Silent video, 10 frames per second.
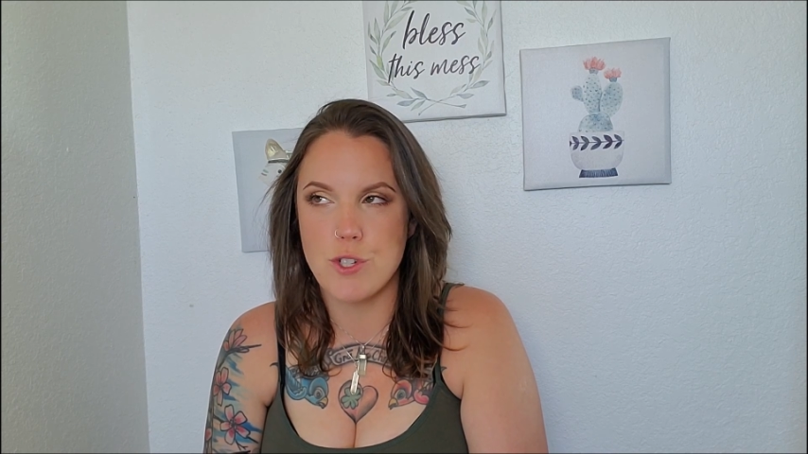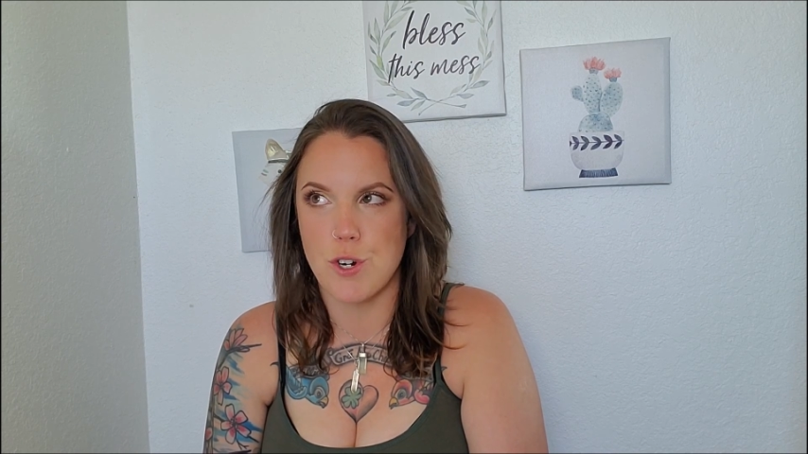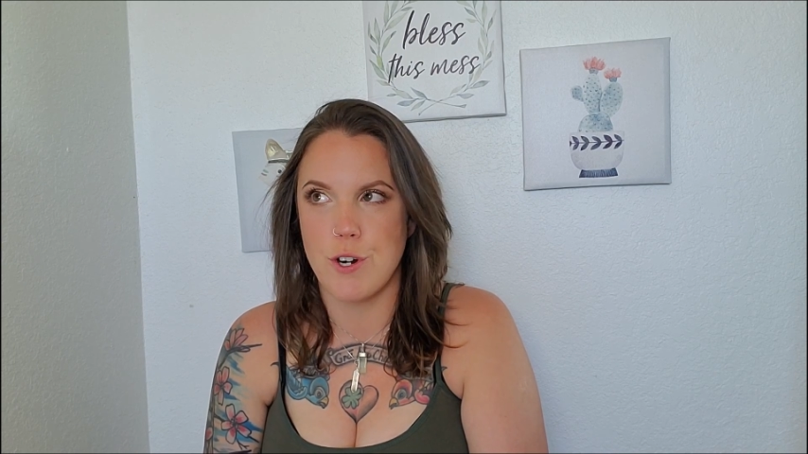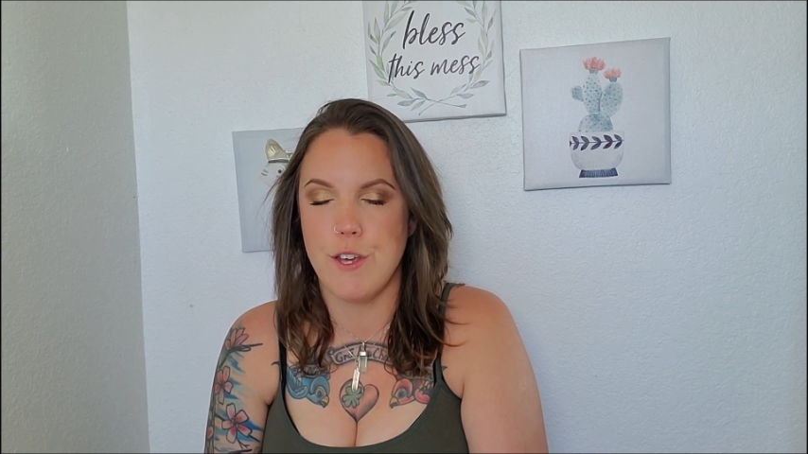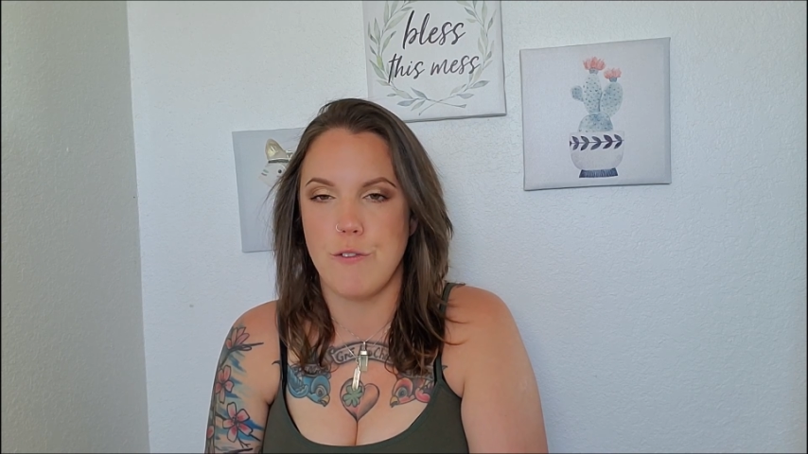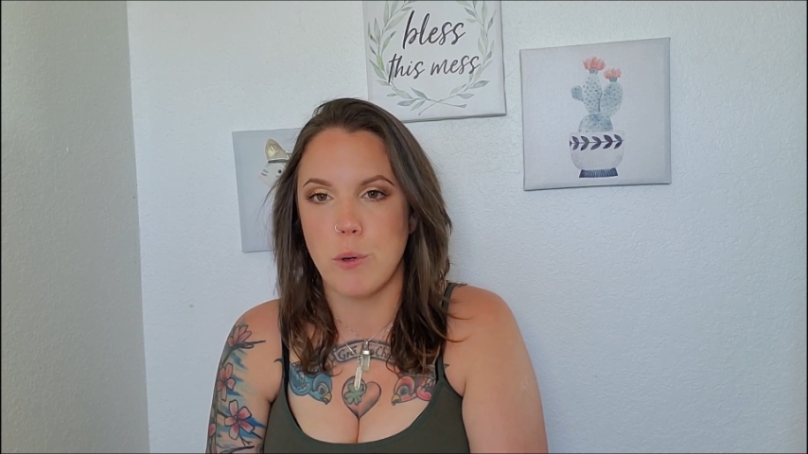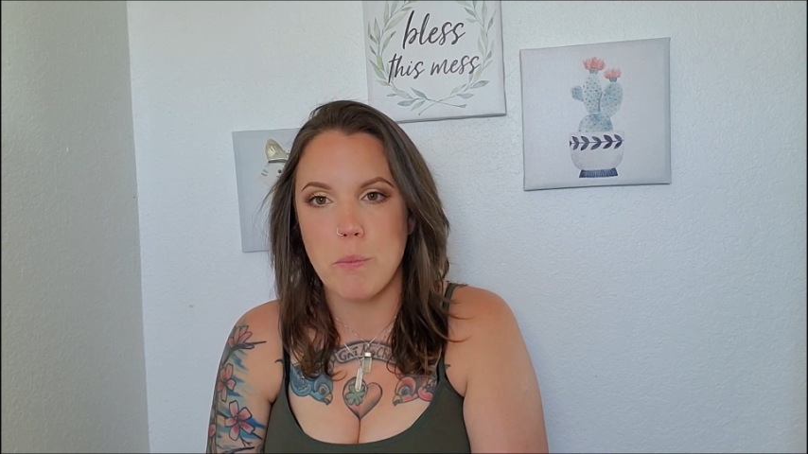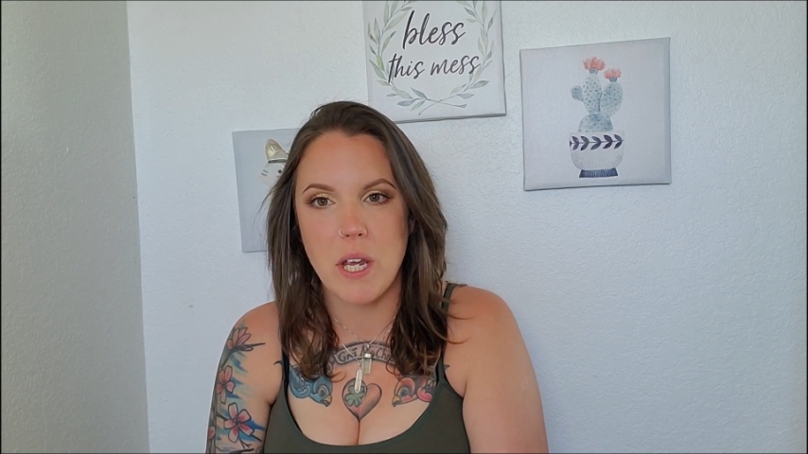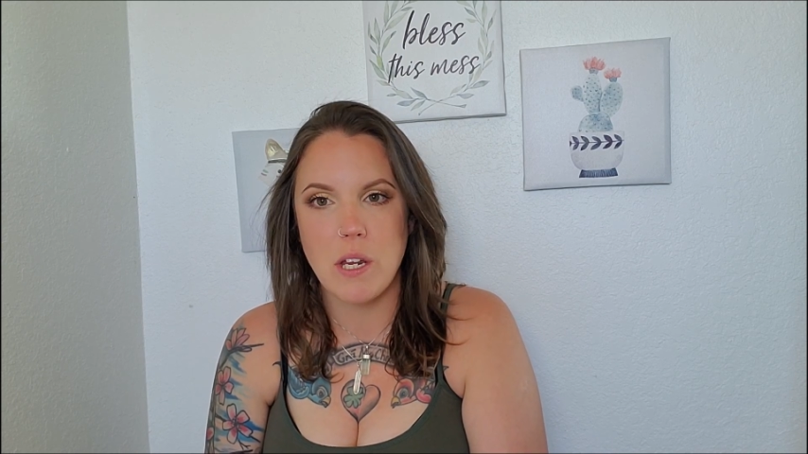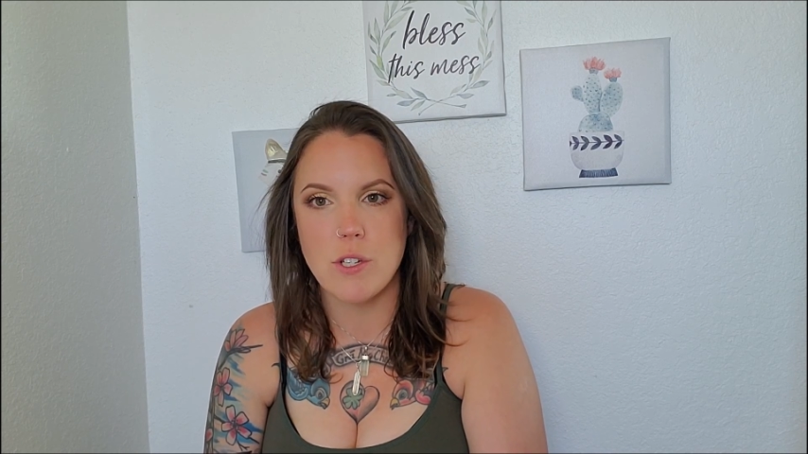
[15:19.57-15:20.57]
journey for
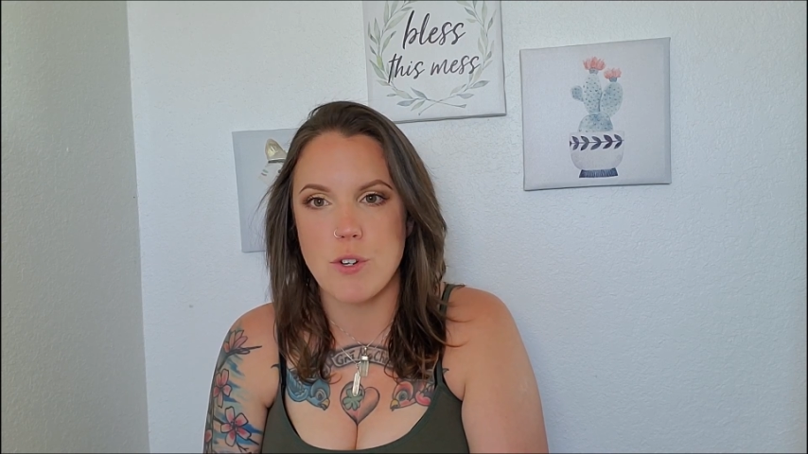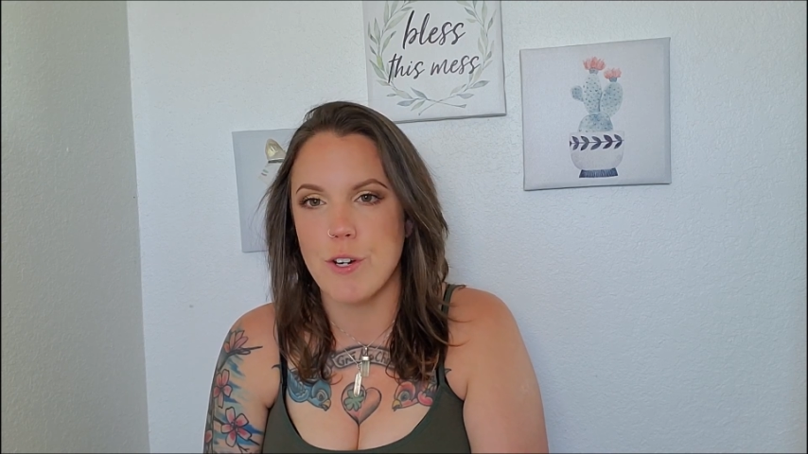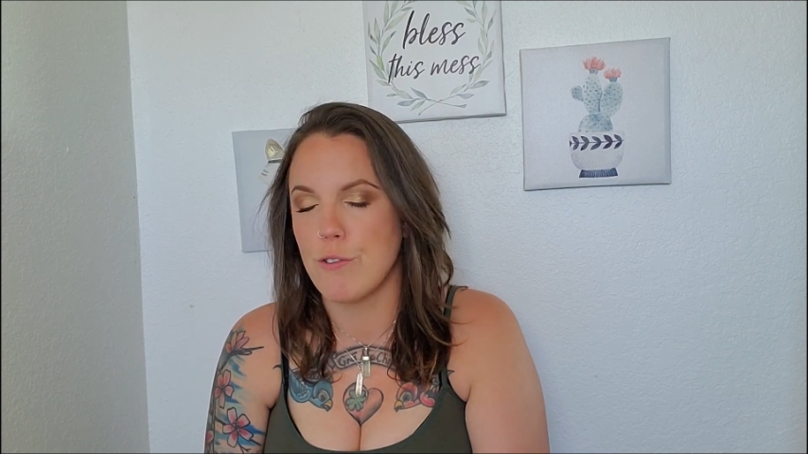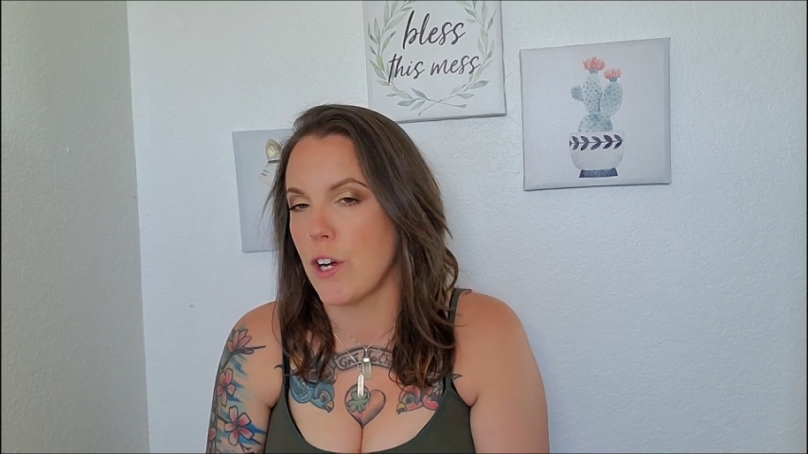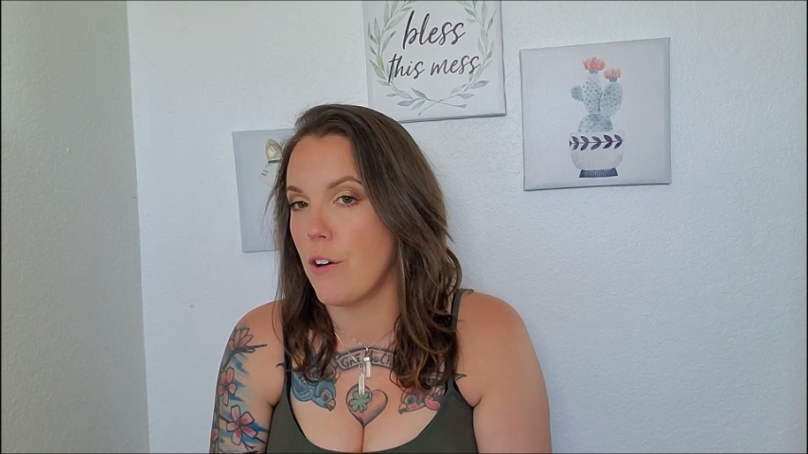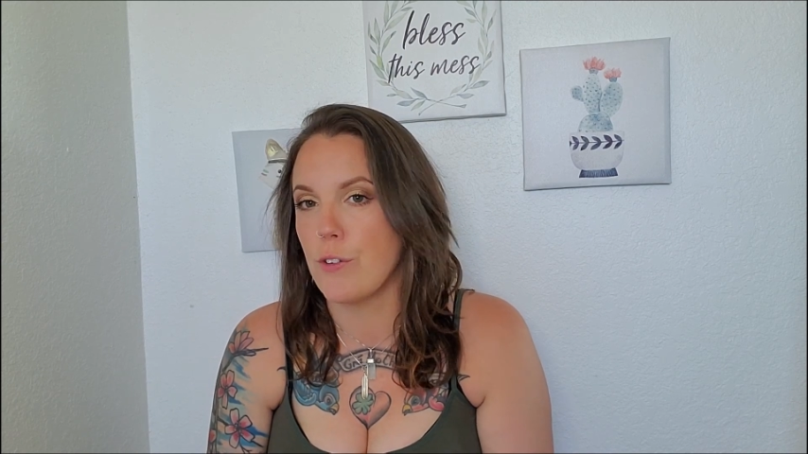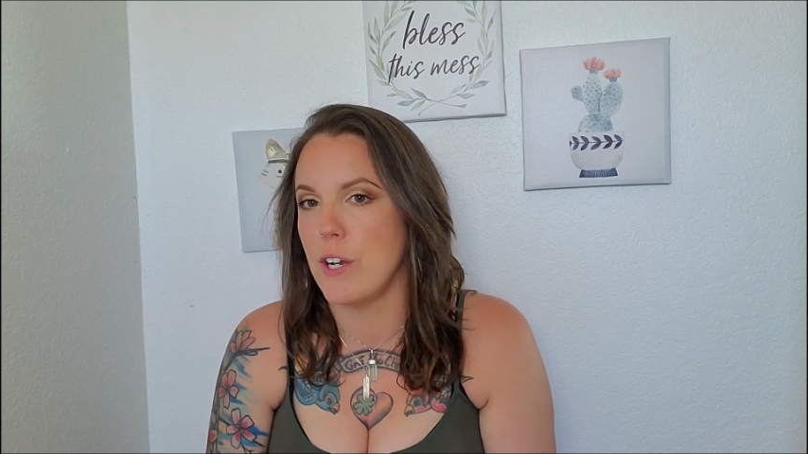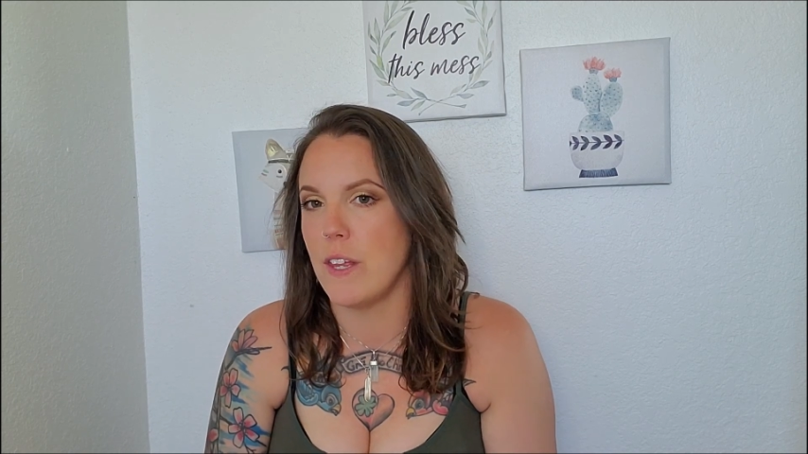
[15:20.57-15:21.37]
me during recovery.